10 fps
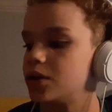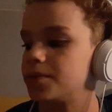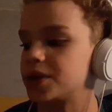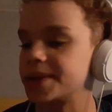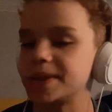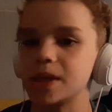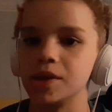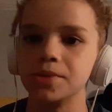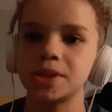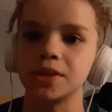because they
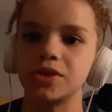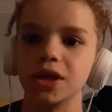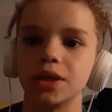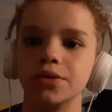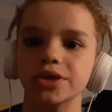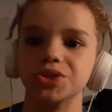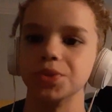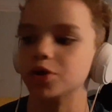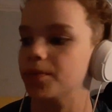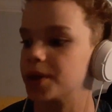used to think he was
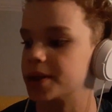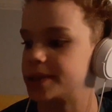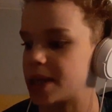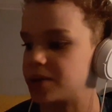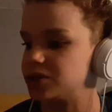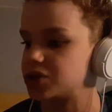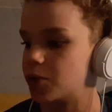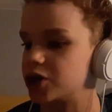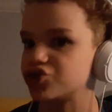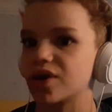real because they used to watch